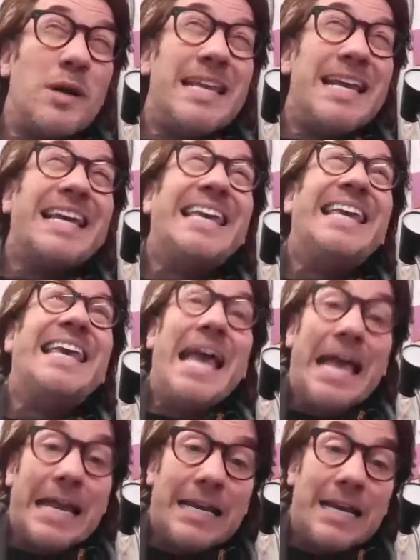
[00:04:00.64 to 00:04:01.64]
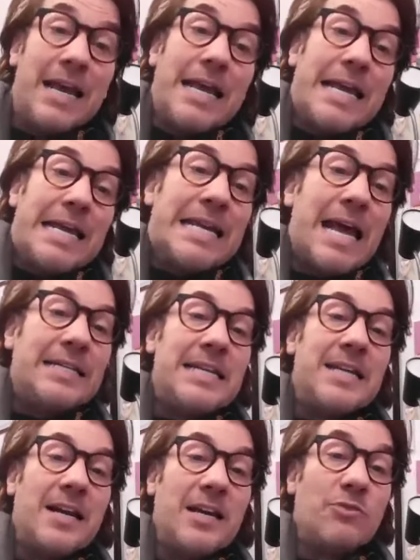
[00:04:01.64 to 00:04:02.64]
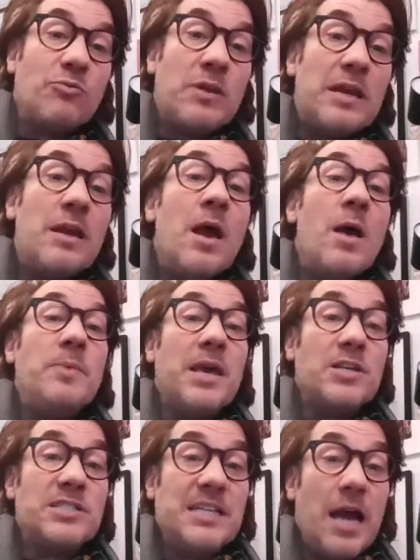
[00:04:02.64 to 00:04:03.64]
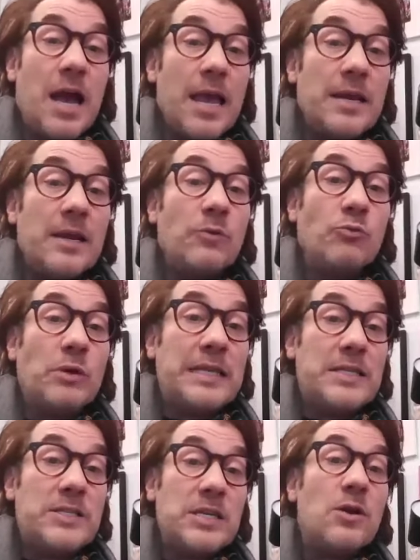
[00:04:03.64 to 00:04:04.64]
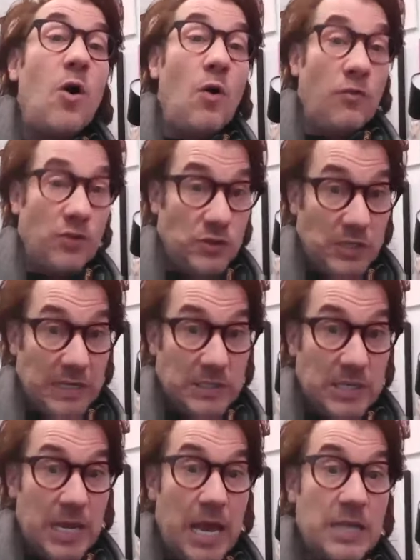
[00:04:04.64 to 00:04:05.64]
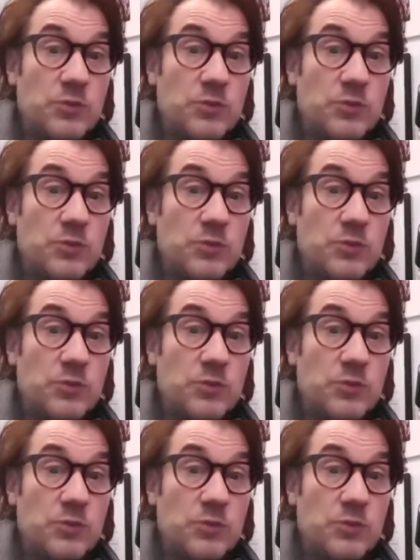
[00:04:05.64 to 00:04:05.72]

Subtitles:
20 again in 1993 because Diana released it overseas